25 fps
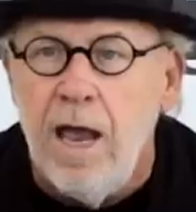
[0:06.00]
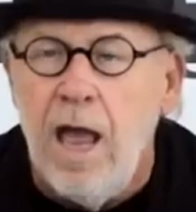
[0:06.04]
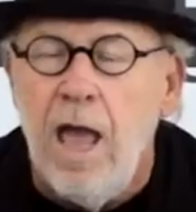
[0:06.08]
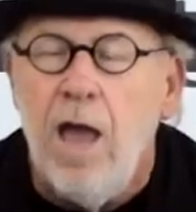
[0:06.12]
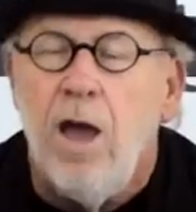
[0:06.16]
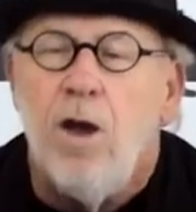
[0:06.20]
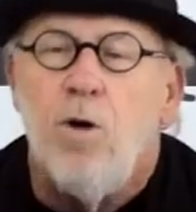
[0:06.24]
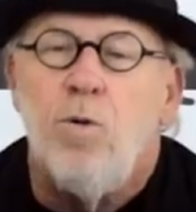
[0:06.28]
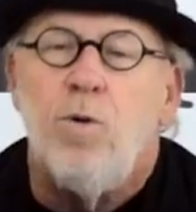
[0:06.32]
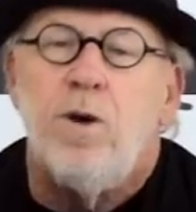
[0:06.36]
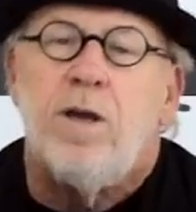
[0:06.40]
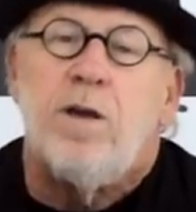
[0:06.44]

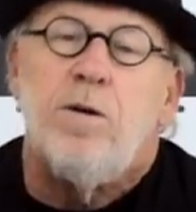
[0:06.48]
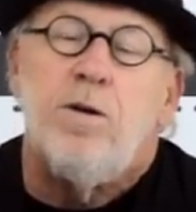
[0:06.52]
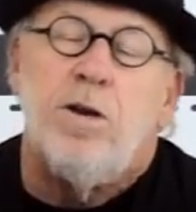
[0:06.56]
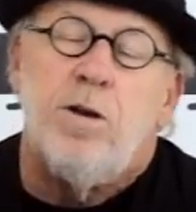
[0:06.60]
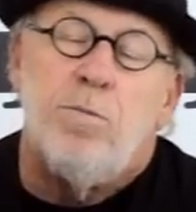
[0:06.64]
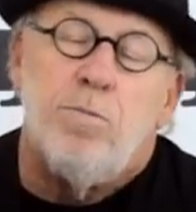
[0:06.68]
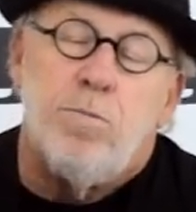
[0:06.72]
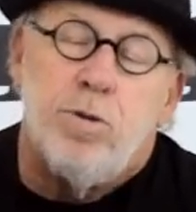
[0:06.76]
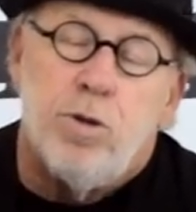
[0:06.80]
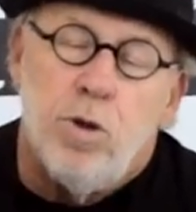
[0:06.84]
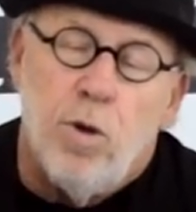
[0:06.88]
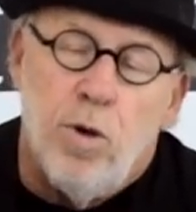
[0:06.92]
We can
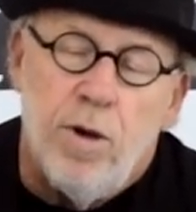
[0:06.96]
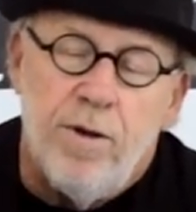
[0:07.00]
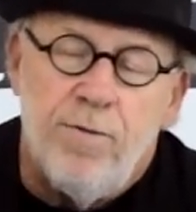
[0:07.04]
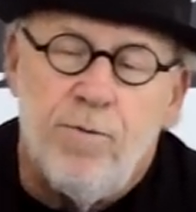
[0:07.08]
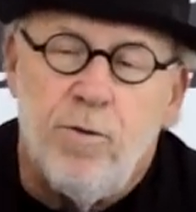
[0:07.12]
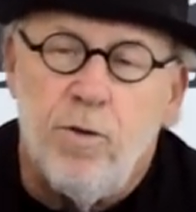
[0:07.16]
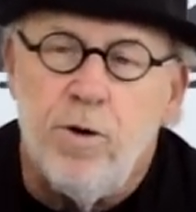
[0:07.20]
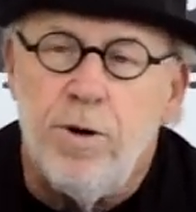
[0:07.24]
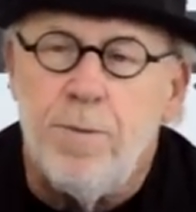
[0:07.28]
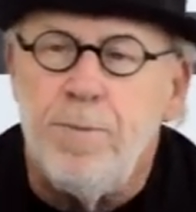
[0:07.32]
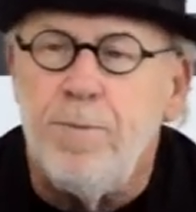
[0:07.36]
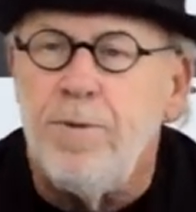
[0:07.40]
employ
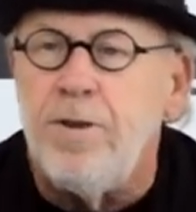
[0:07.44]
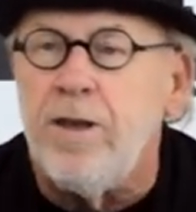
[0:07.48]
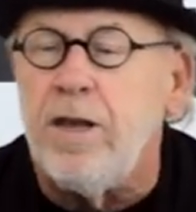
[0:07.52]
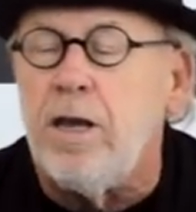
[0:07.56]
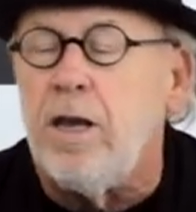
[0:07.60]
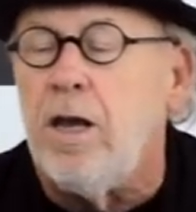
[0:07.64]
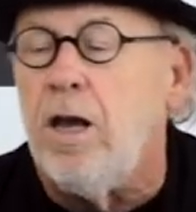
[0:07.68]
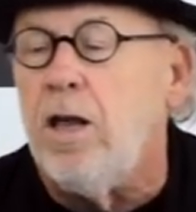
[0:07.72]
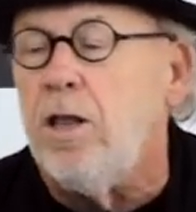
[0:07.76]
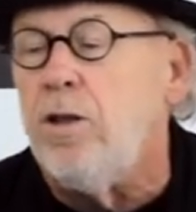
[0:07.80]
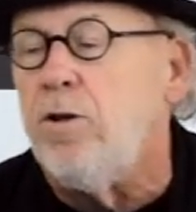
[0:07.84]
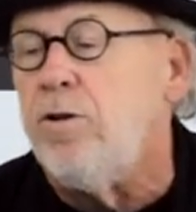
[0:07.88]
forms and
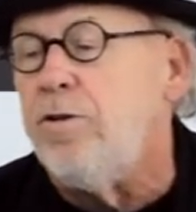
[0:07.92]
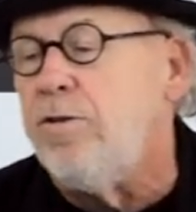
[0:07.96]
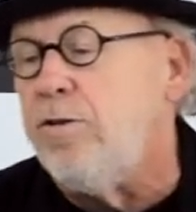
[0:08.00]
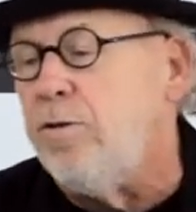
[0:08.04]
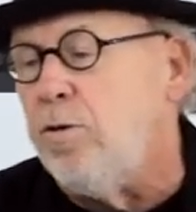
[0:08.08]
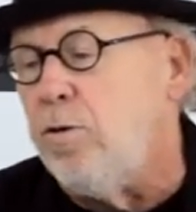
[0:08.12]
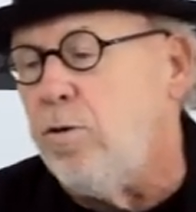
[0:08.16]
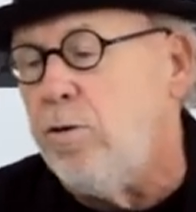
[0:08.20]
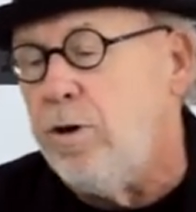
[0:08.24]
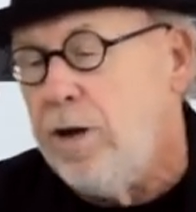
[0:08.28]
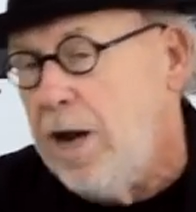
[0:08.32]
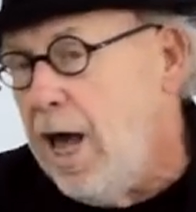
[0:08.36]
colors or
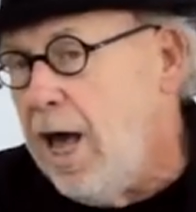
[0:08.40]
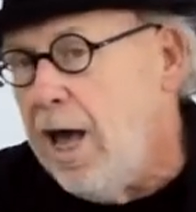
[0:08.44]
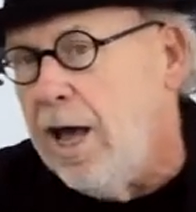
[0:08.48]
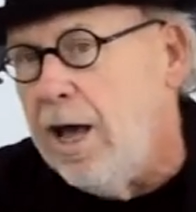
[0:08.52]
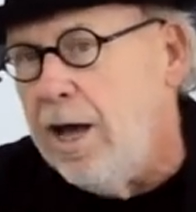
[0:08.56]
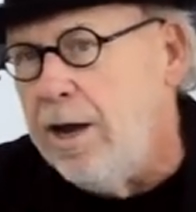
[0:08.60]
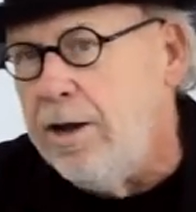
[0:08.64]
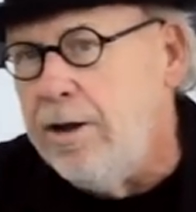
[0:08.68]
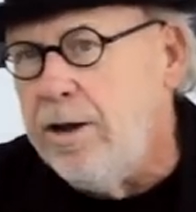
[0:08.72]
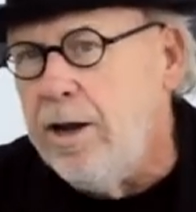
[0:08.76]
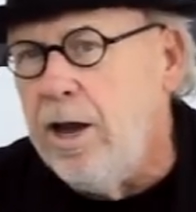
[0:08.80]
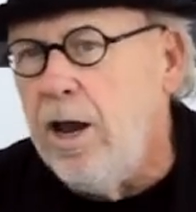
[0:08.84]

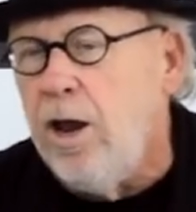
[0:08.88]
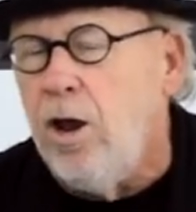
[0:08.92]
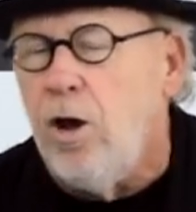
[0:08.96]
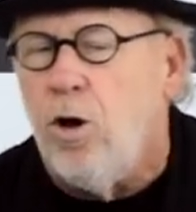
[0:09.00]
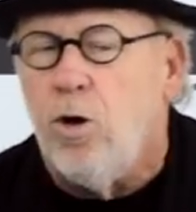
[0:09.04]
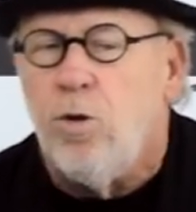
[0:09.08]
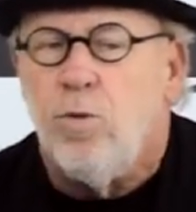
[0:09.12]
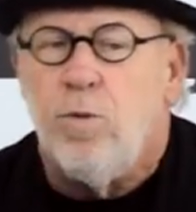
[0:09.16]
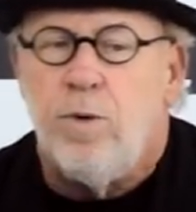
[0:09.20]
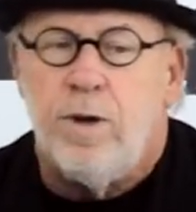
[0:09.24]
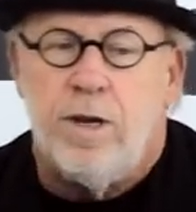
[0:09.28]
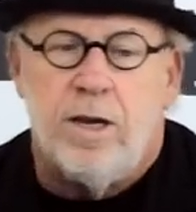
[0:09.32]
not, or
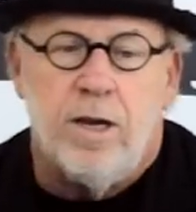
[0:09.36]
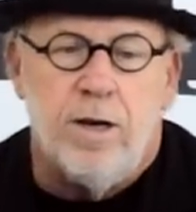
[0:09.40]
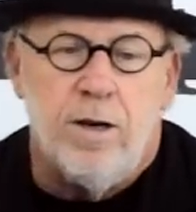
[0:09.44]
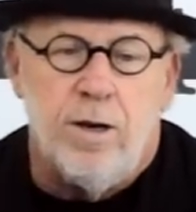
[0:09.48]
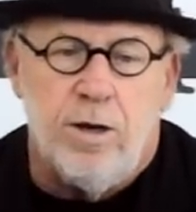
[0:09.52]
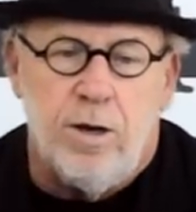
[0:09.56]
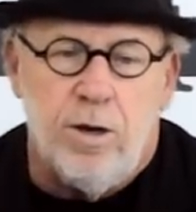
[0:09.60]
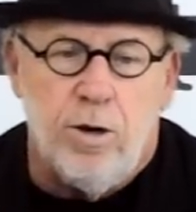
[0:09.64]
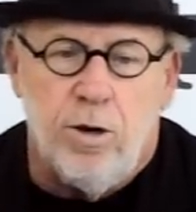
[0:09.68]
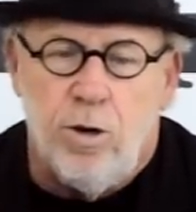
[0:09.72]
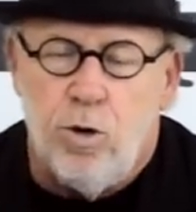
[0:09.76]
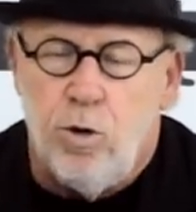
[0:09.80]
we can
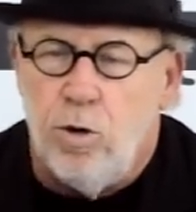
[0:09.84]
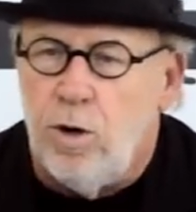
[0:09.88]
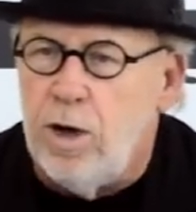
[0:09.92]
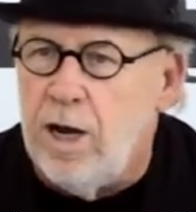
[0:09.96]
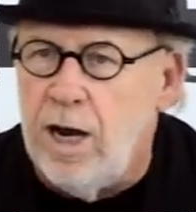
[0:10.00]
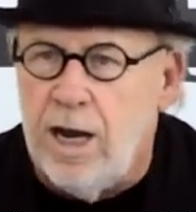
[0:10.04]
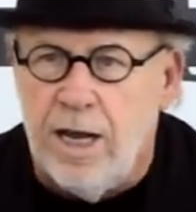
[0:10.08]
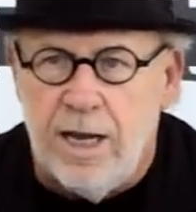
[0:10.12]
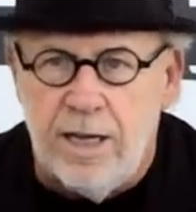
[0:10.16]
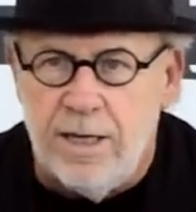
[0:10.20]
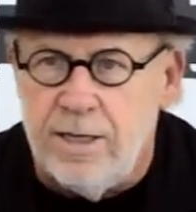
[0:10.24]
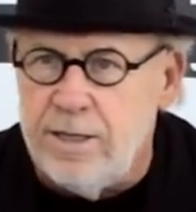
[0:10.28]

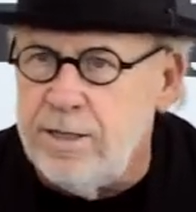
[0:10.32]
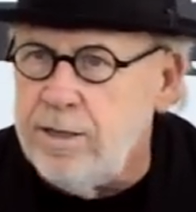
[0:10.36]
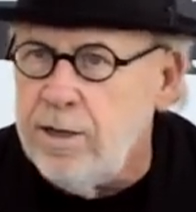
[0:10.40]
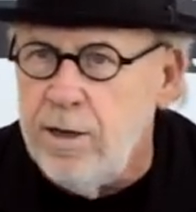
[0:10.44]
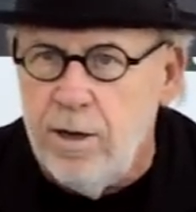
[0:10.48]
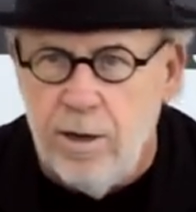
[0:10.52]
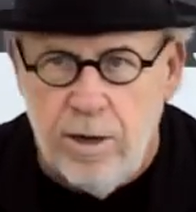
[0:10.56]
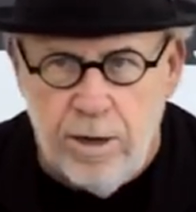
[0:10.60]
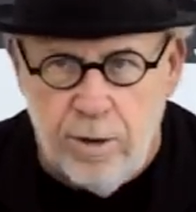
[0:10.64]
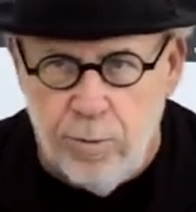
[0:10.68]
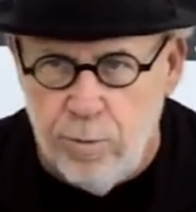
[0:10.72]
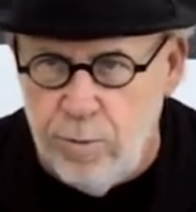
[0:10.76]
utilize
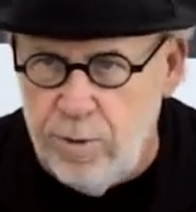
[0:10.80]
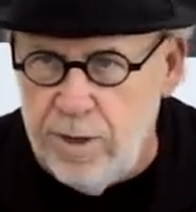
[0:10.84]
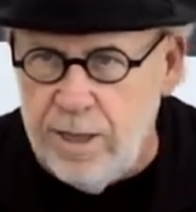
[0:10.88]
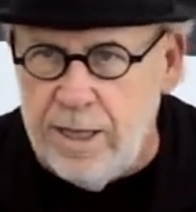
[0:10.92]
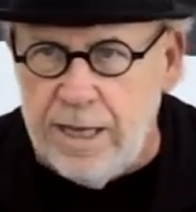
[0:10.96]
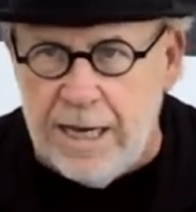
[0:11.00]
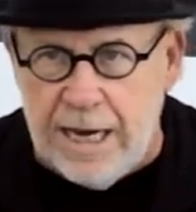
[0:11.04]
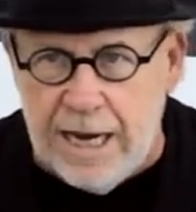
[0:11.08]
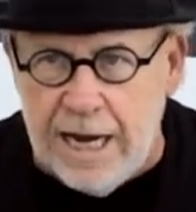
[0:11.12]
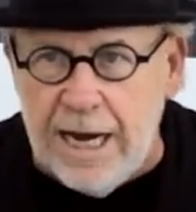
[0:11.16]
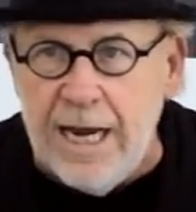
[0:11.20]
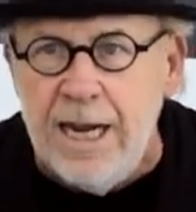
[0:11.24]
really
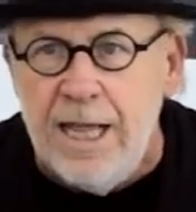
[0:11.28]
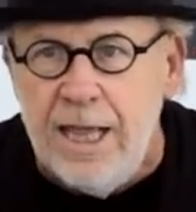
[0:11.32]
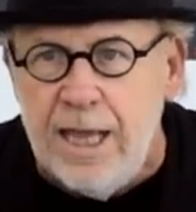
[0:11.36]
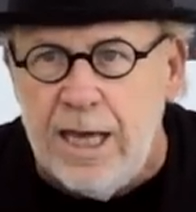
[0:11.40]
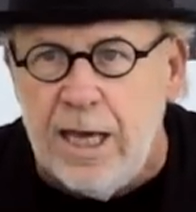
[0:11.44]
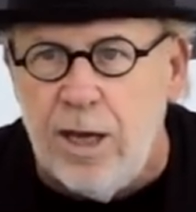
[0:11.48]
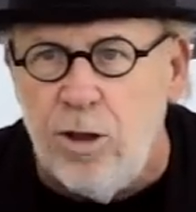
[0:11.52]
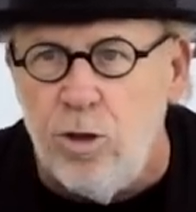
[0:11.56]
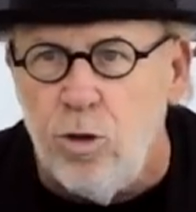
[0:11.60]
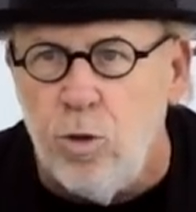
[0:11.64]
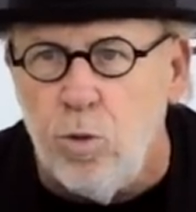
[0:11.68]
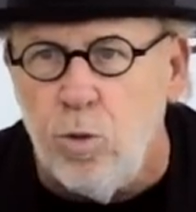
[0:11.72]
anything in
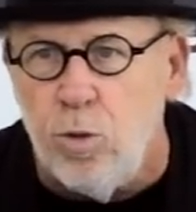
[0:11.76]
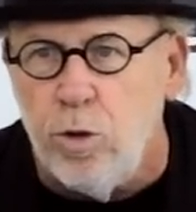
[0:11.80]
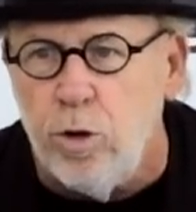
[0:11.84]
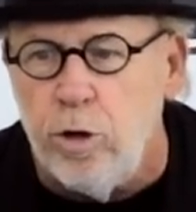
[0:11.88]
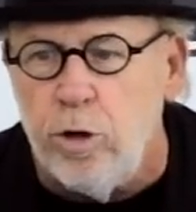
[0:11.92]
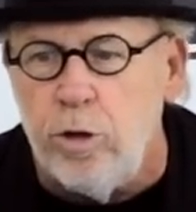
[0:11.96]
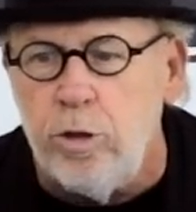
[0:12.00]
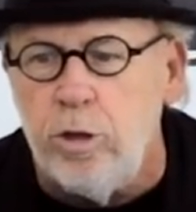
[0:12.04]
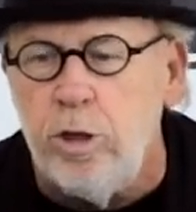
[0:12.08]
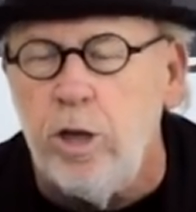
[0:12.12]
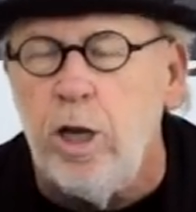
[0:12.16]
the world